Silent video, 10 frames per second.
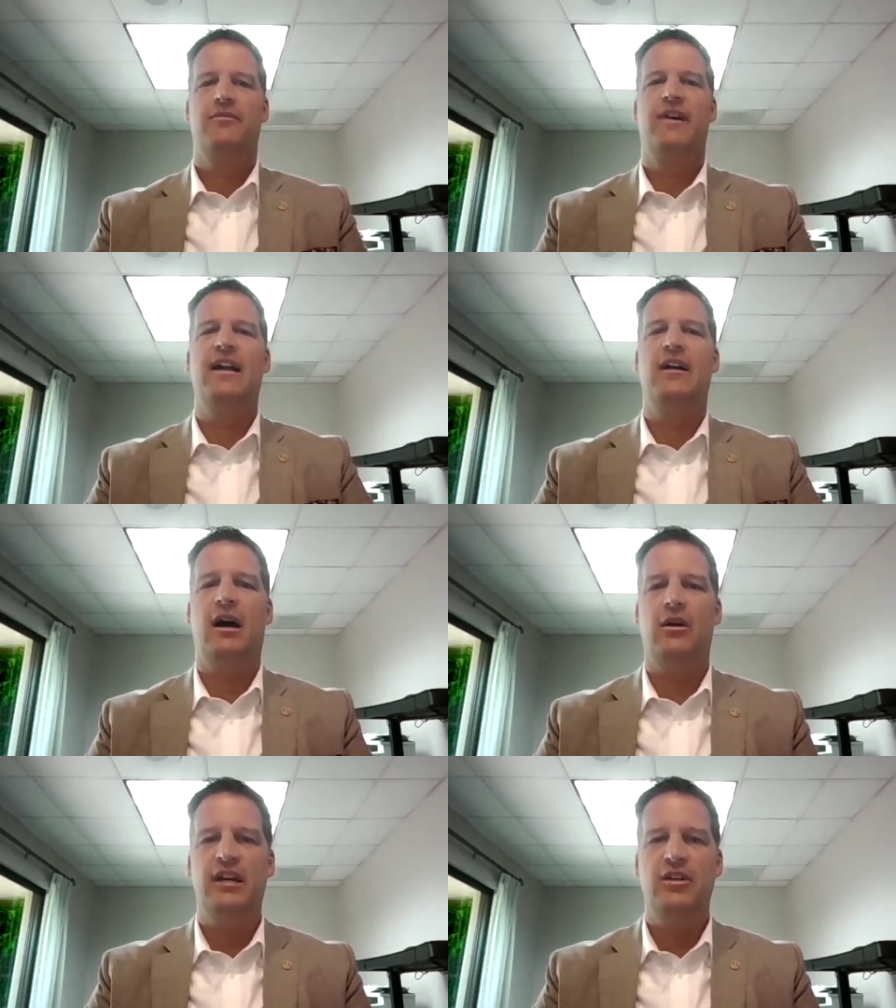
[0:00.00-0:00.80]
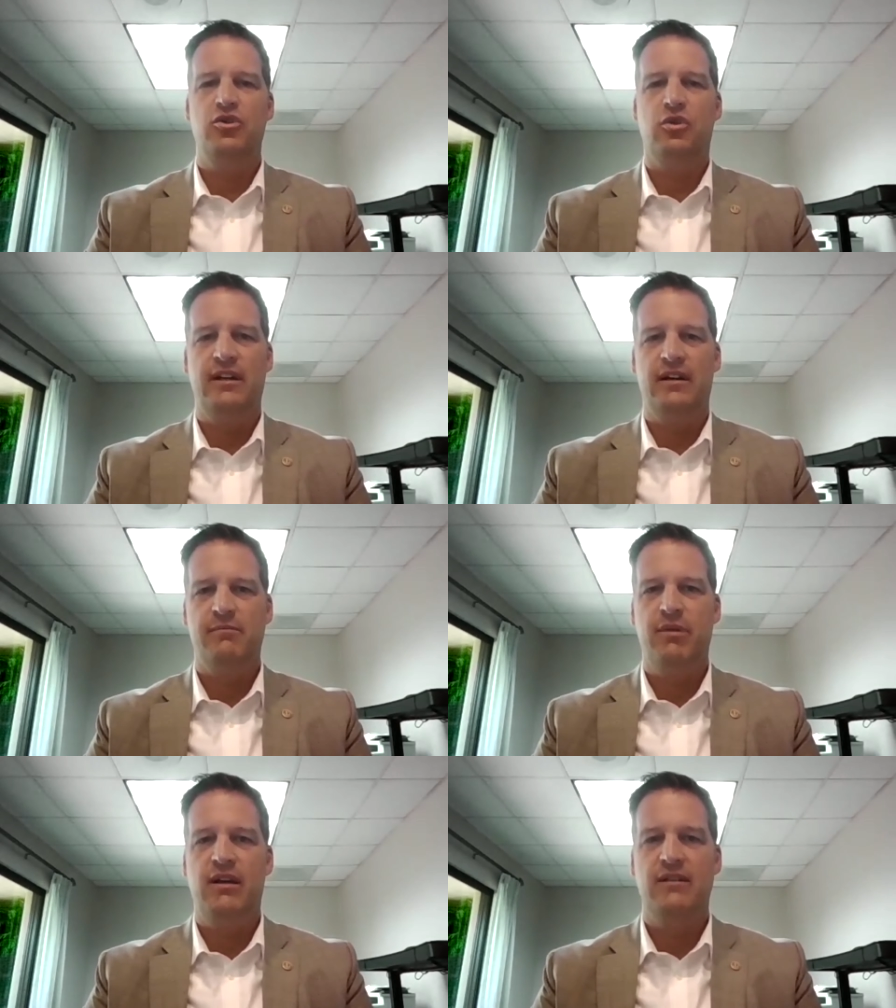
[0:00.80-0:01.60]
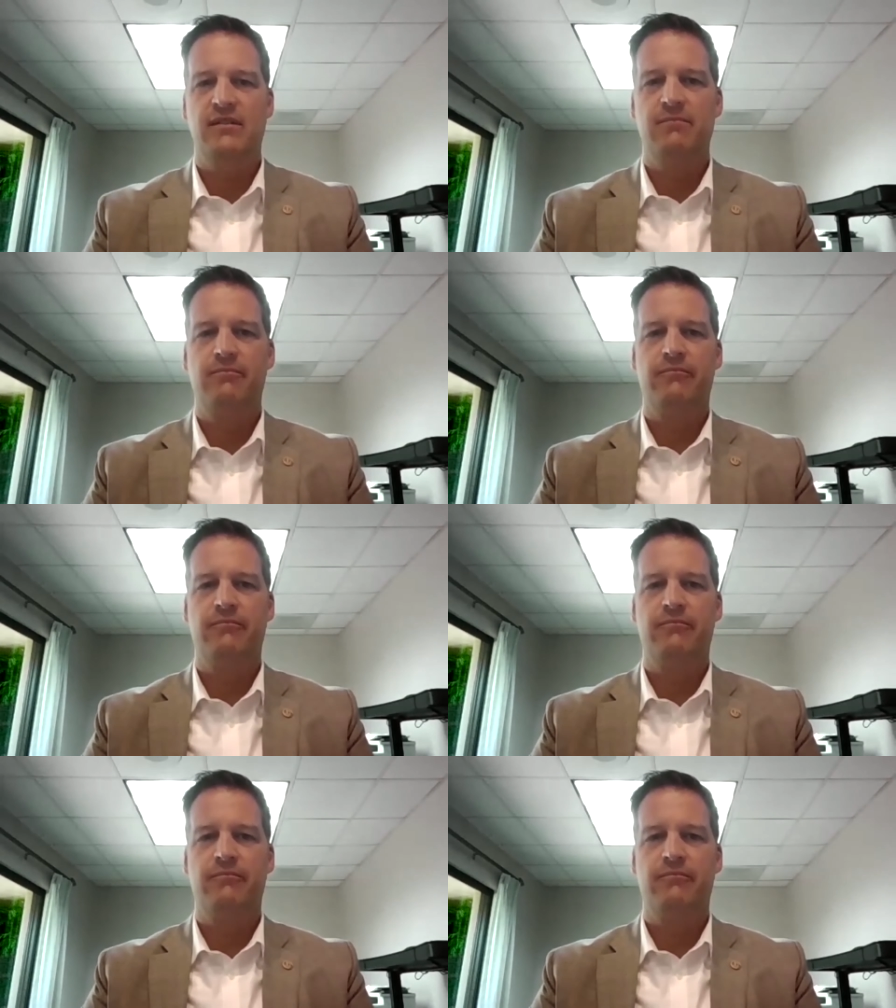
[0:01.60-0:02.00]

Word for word: find out how they enjoyed their experience.